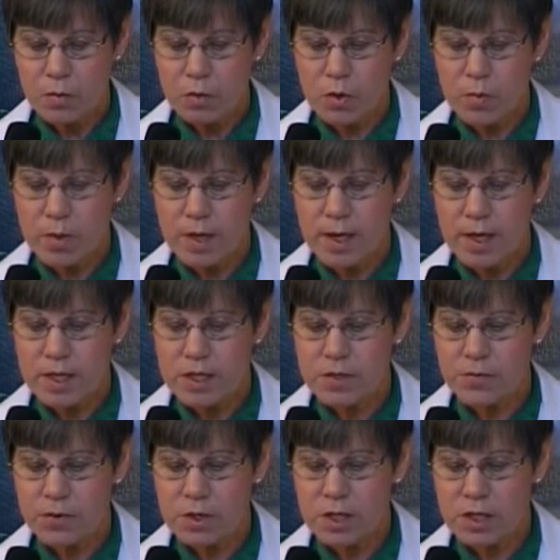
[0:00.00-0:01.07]
When we
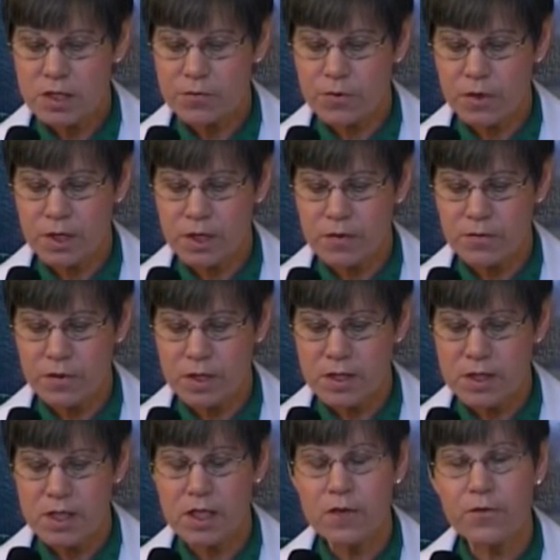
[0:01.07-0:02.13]
ask for his
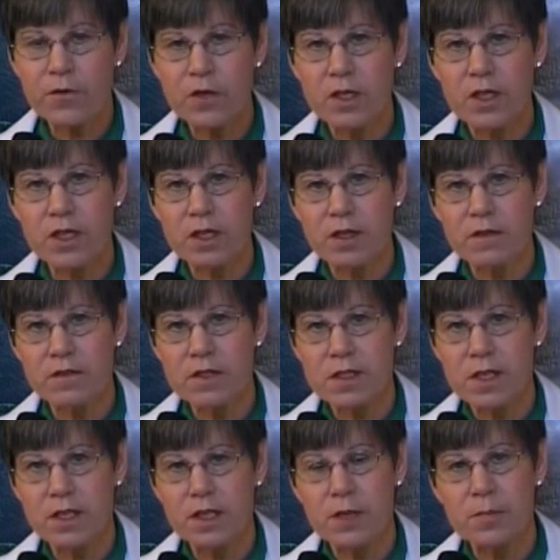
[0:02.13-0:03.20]
forgiveness, he
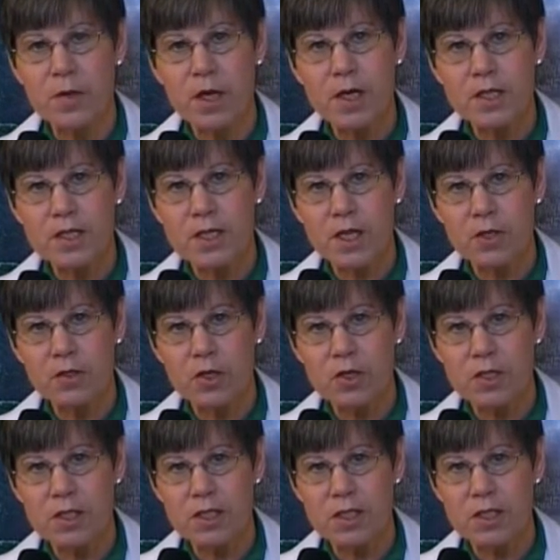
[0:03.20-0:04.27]
forgives and he blots out
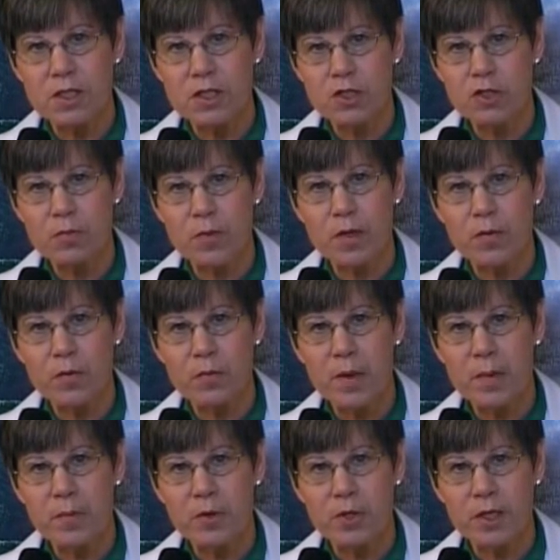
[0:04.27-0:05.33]
our sins to be
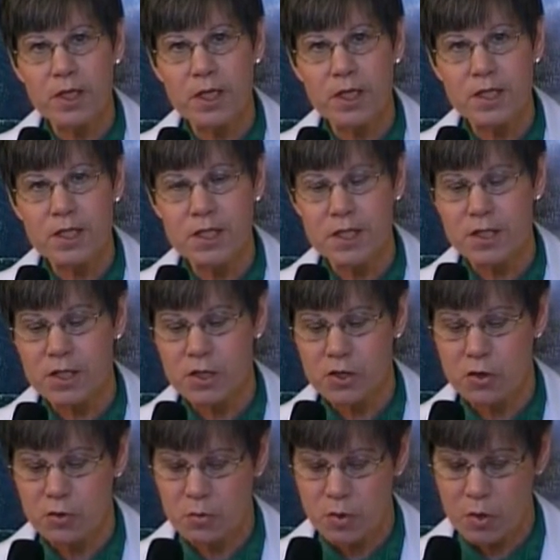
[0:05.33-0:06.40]
remembered against us
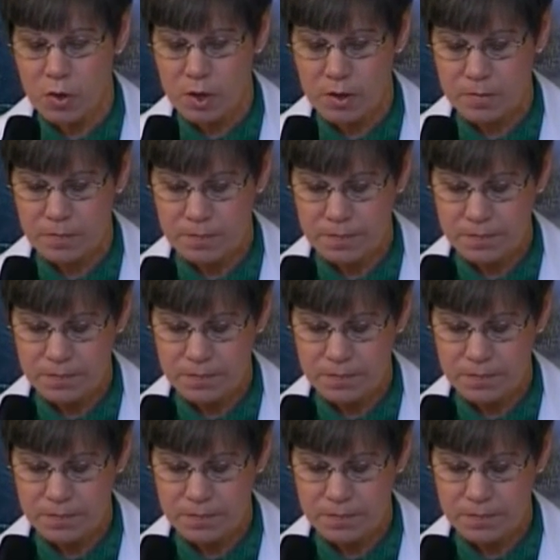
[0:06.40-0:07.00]
no more.